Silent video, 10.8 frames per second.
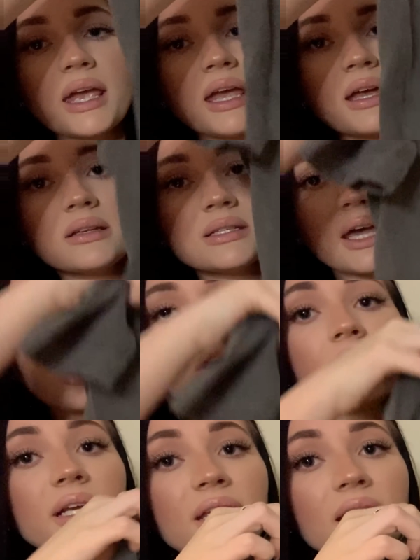and a
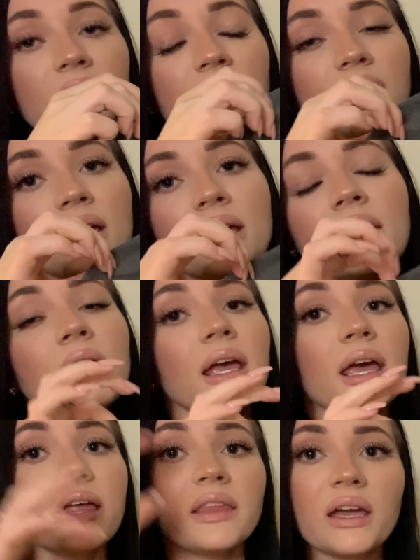cardigan
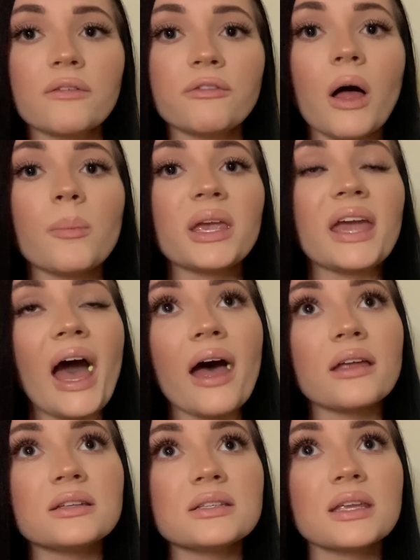and like a floppy
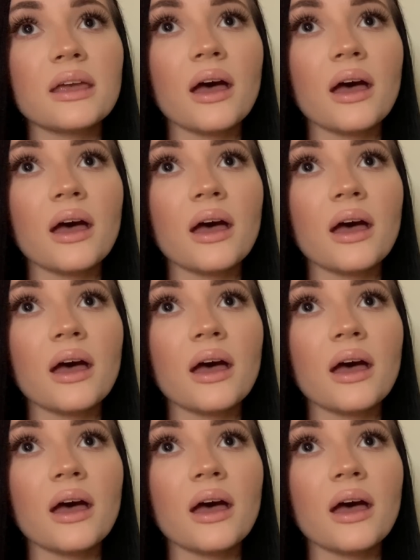hat,